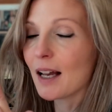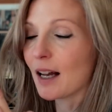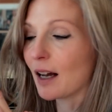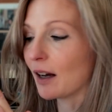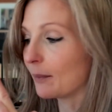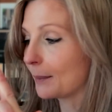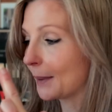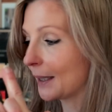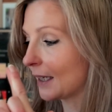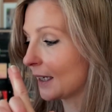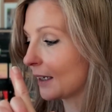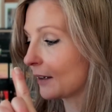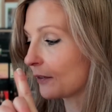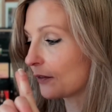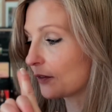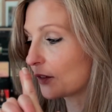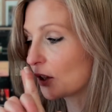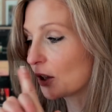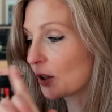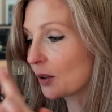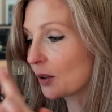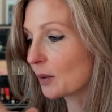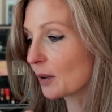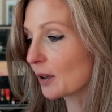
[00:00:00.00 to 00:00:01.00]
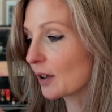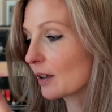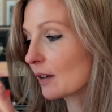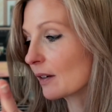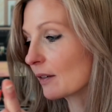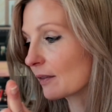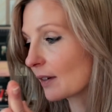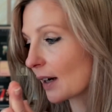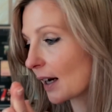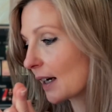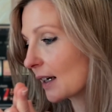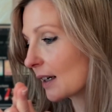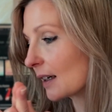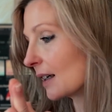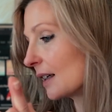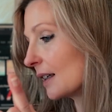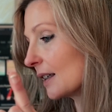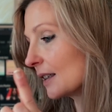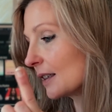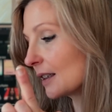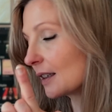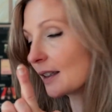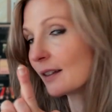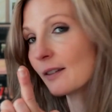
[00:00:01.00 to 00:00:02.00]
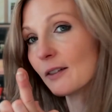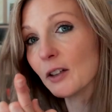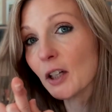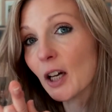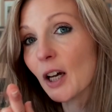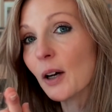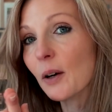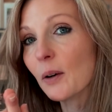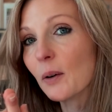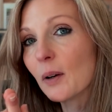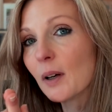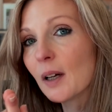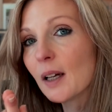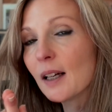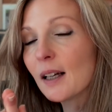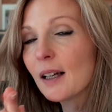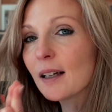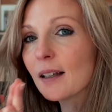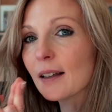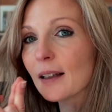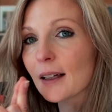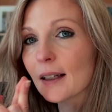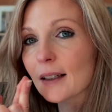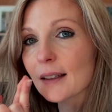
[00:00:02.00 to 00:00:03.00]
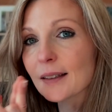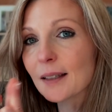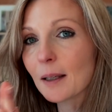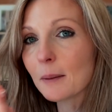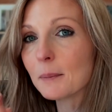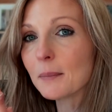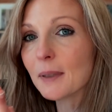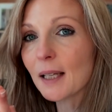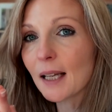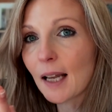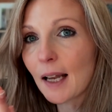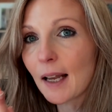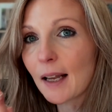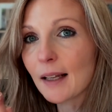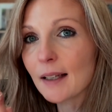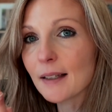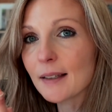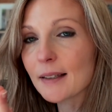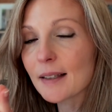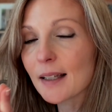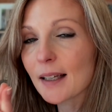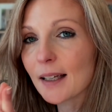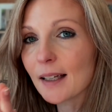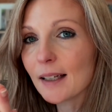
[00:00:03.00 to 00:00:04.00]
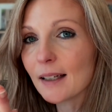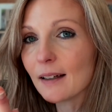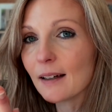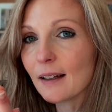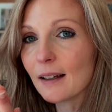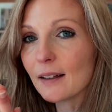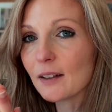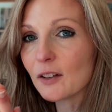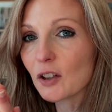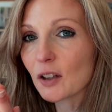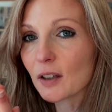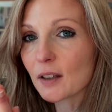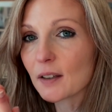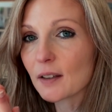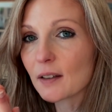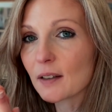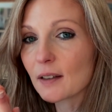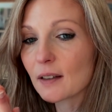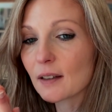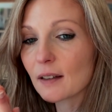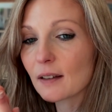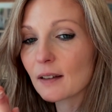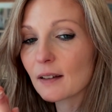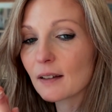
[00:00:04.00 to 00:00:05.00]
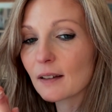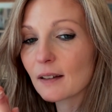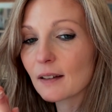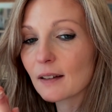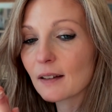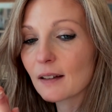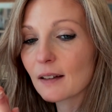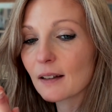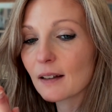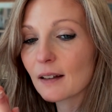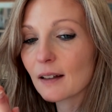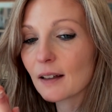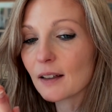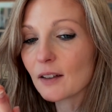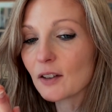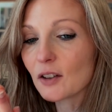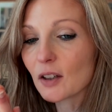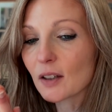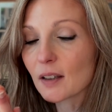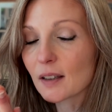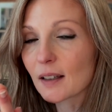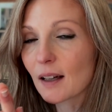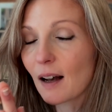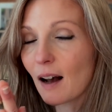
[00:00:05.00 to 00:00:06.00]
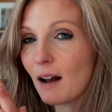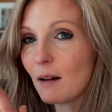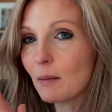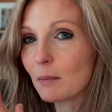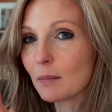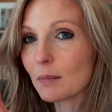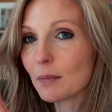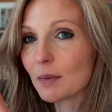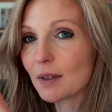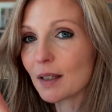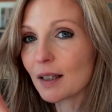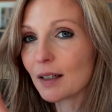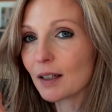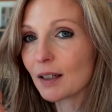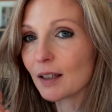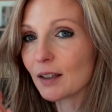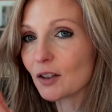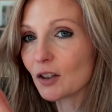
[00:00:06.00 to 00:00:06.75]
I mean, if you are a writer, you know, like some days it just comes and